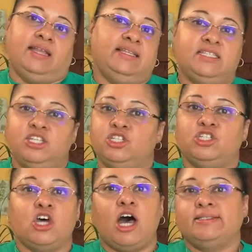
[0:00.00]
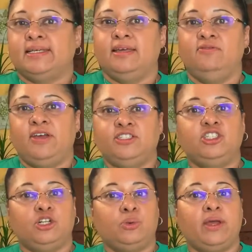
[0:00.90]
This is not the
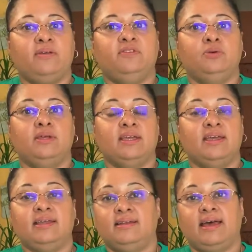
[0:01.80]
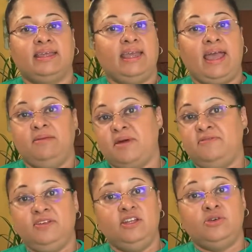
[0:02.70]
conventional way of doing it. Again, my
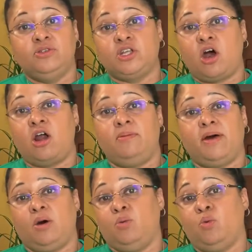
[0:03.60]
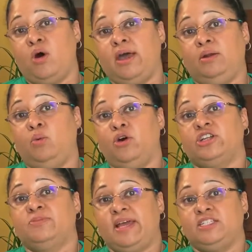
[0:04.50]
videos are about what
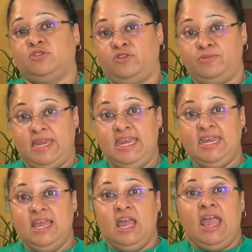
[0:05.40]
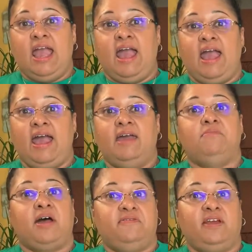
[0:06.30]
works best for me and
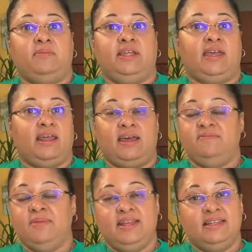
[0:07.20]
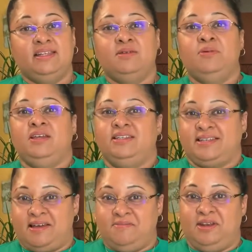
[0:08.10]
my family, and I've made this a million
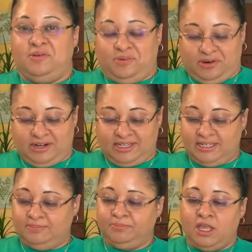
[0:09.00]
times and it works.